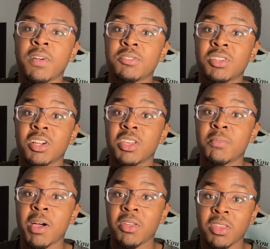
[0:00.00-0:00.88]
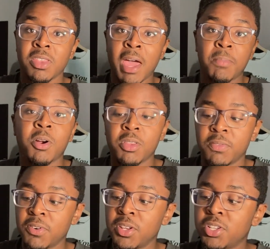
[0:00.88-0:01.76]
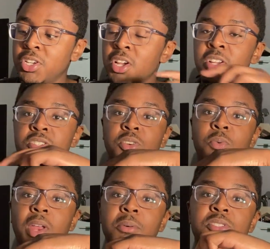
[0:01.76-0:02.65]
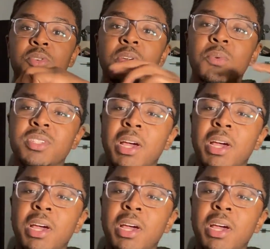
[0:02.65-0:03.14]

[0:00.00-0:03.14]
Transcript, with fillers: I was talking about in that part of the footage. So what I was doing was